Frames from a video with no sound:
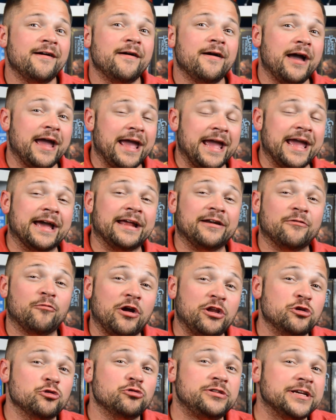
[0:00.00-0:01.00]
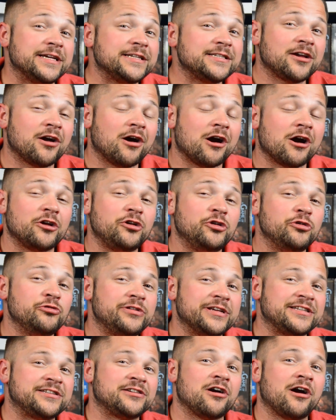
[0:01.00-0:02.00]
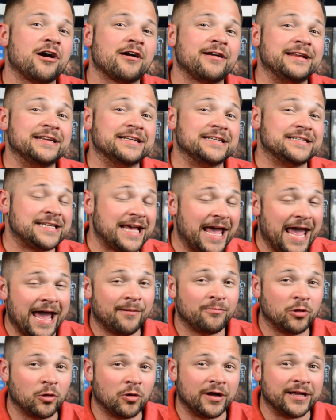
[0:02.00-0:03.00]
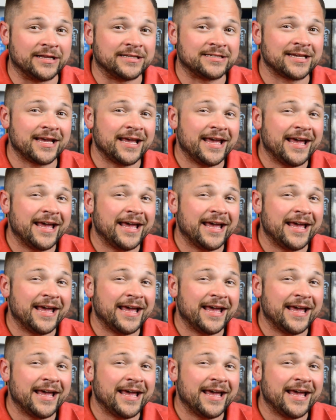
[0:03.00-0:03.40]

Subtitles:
And when you discard into tabloids.